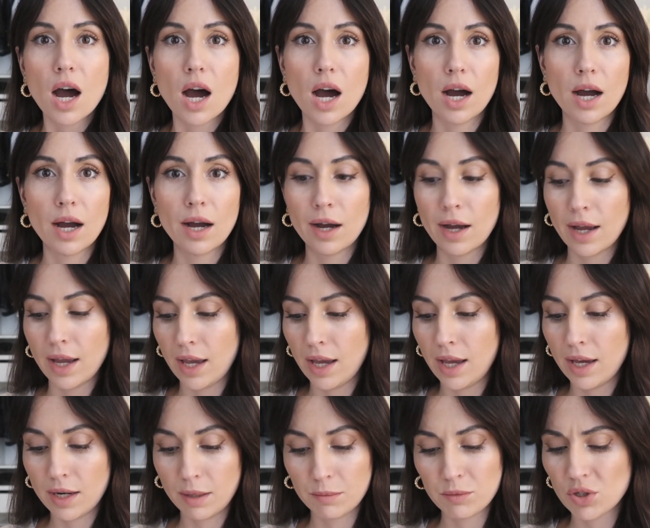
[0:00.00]

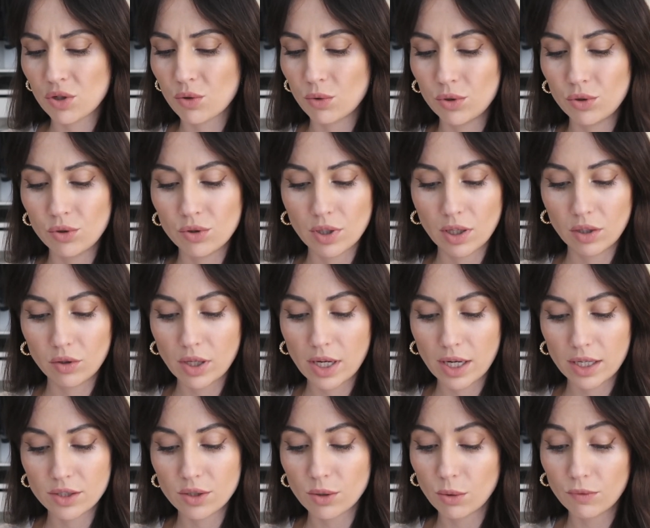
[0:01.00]
And I'm just going to tell you
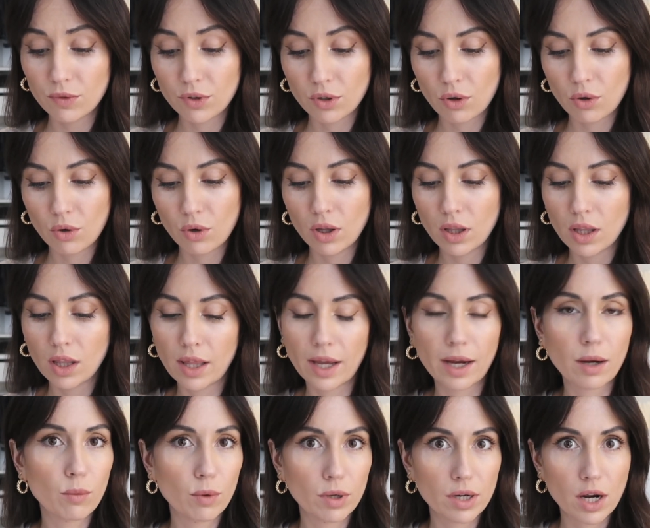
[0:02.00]
guys overall,
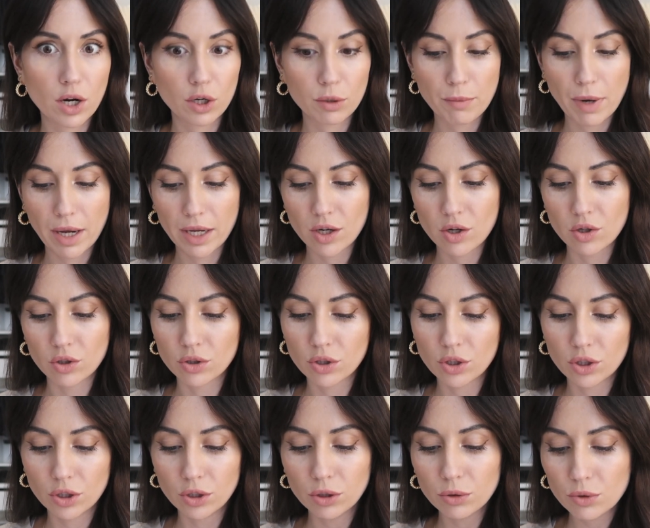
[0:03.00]
like, what are my
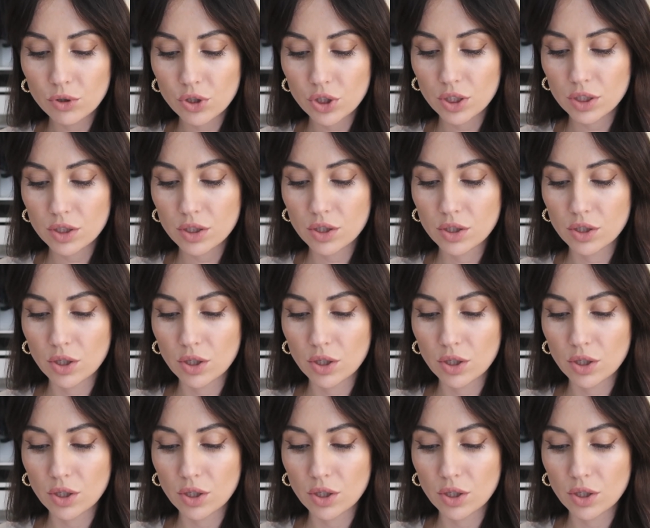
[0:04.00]
conclusions.